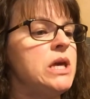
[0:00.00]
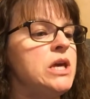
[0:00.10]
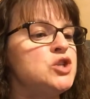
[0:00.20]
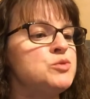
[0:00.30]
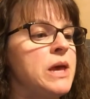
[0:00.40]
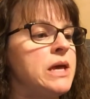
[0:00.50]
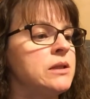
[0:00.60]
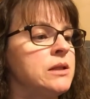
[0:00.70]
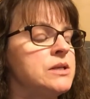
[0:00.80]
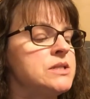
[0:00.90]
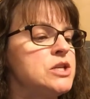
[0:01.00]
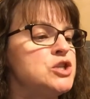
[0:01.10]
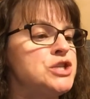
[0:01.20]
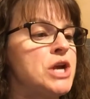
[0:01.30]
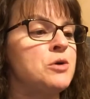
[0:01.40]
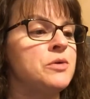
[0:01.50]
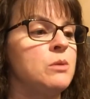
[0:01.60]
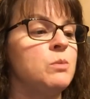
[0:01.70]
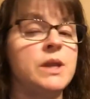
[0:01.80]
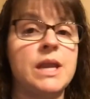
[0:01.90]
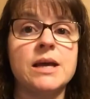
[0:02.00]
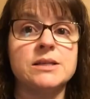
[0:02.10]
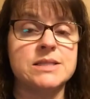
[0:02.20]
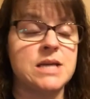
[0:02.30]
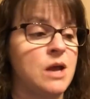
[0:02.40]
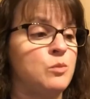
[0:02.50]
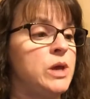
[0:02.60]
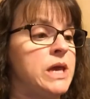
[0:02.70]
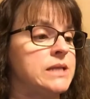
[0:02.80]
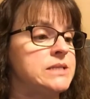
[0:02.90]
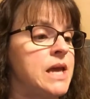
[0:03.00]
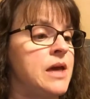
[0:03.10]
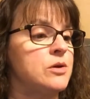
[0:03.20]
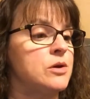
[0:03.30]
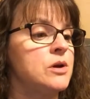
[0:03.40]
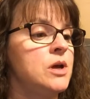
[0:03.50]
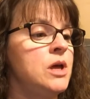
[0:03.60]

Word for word: each make a list and share them the next time we get together.